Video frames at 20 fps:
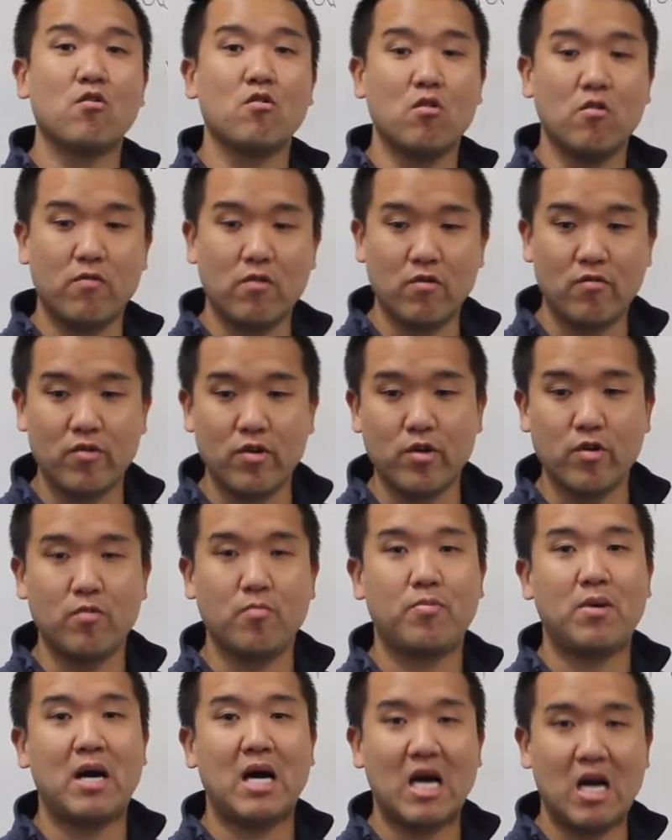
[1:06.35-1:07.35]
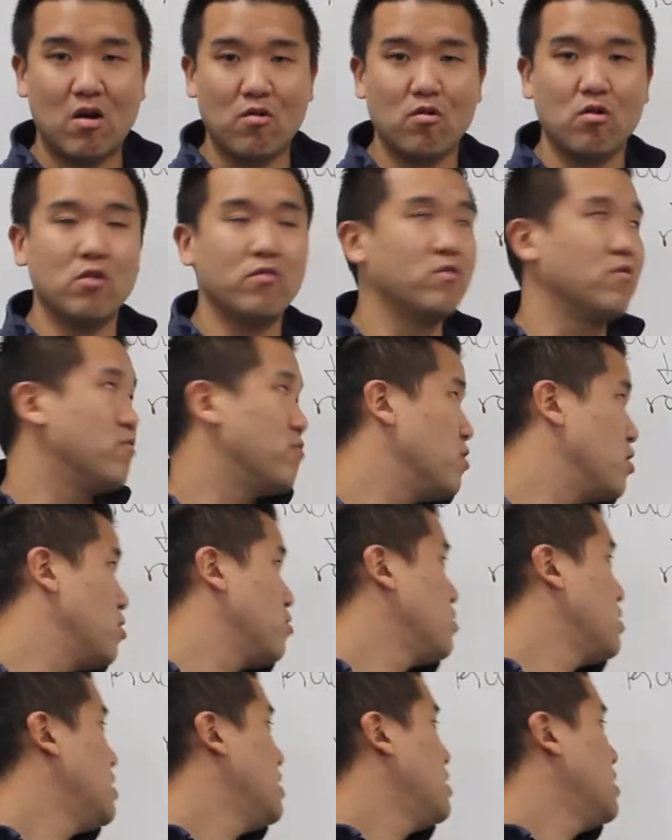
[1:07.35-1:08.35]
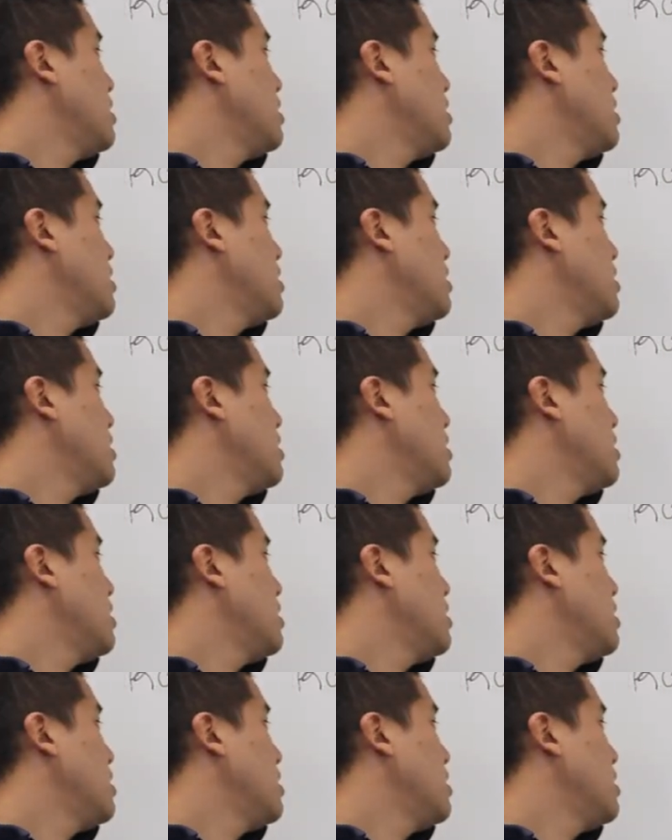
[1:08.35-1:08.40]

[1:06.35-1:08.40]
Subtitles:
over root, power over root.